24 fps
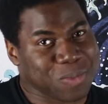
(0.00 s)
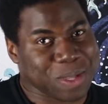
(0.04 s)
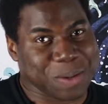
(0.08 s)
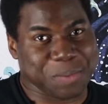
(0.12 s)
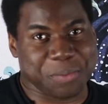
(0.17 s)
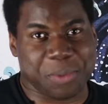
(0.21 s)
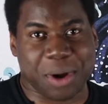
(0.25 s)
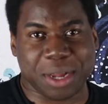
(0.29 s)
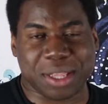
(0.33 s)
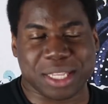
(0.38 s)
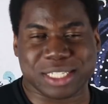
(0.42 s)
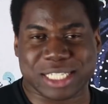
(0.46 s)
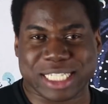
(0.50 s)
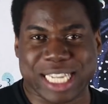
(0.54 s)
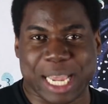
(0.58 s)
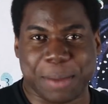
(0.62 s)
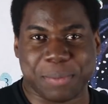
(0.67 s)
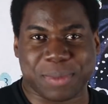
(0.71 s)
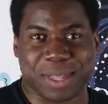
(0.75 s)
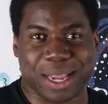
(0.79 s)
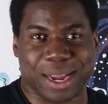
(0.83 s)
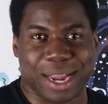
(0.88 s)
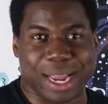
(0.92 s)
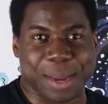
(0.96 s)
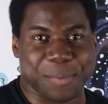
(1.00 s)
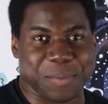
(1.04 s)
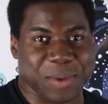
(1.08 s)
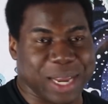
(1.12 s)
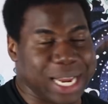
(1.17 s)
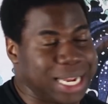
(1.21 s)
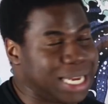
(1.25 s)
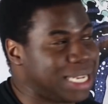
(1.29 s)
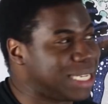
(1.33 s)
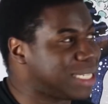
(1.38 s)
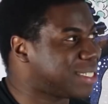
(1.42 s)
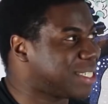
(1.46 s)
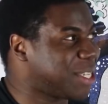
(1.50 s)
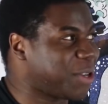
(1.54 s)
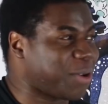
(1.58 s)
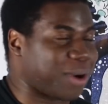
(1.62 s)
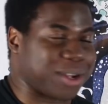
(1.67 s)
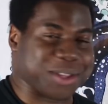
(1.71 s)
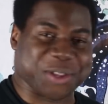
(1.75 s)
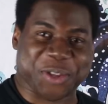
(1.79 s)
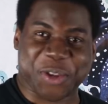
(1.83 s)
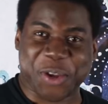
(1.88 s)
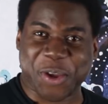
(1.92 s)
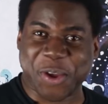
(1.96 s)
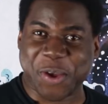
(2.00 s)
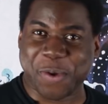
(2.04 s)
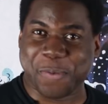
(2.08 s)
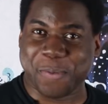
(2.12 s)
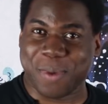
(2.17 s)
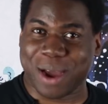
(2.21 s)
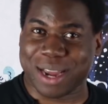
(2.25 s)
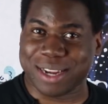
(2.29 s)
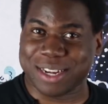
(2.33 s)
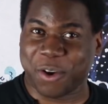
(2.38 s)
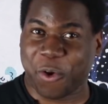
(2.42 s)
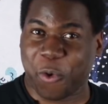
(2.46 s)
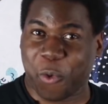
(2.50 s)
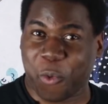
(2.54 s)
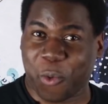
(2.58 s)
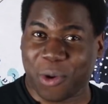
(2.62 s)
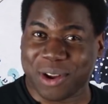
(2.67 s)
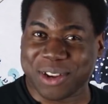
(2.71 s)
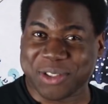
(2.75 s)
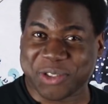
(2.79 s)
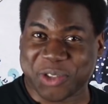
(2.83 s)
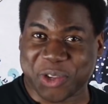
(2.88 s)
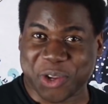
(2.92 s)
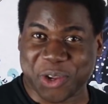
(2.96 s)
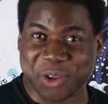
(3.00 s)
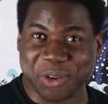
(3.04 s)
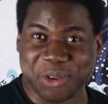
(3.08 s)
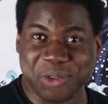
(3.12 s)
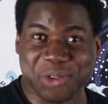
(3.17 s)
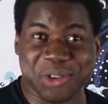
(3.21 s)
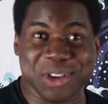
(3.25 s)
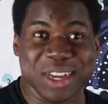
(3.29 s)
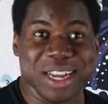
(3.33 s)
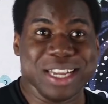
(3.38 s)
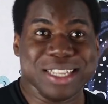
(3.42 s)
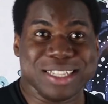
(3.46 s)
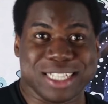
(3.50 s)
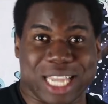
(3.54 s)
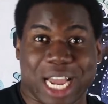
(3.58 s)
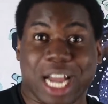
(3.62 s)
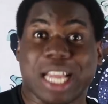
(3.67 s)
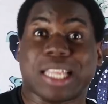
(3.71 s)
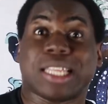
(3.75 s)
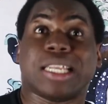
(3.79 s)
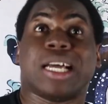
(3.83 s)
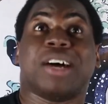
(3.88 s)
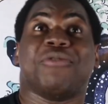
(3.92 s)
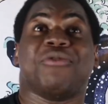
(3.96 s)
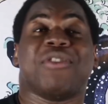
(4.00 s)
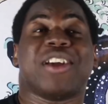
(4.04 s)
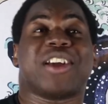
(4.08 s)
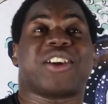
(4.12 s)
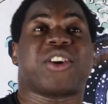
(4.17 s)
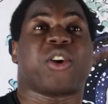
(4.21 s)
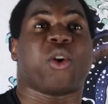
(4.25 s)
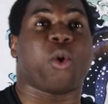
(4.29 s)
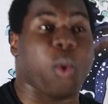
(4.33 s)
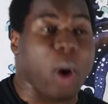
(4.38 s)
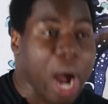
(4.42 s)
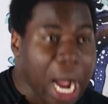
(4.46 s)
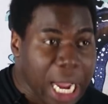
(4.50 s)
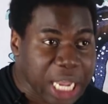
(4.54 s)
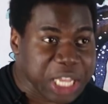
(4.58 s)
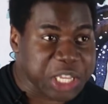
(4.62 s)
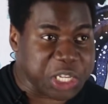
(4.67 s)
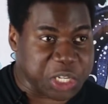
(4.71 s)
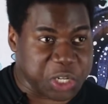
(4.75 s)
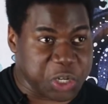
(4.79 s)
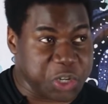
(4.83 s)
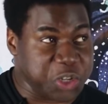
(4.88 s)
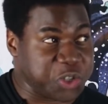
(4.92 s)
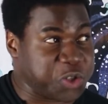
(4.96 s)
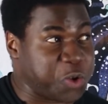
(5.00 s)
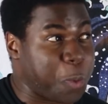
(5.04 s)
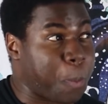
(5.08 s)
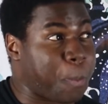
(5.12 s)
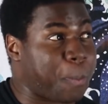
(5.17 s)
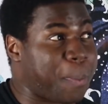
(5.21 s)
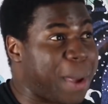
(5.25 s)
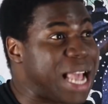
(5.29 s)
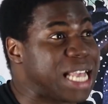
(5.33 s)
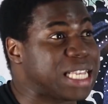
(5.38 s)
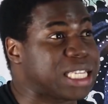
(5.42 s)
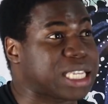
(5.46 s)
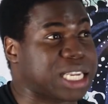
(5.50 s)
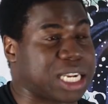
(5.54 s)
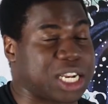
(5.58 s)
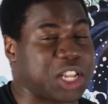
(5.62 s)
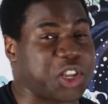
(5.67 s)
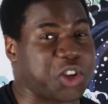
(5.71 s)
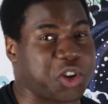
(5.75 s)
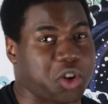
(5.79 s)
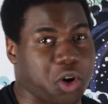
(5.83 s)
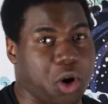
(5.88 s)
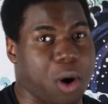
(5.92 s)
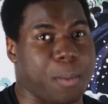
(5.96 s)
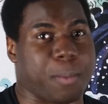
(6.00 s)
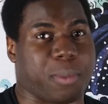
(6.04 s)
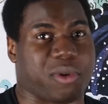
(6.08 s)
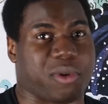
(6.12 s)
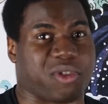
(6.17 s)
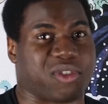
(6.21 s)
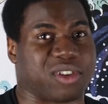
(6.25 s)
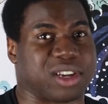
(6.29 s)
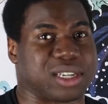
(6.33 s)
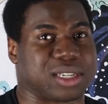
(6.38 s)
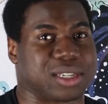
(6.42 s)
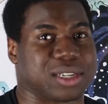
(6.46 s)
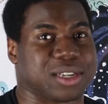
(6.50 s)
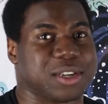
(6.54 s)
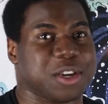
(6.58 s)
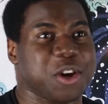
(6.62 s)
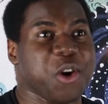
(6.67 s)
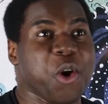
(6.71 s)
But at the same time, it is still a 2-mana 1/2 that requires you to basically combo it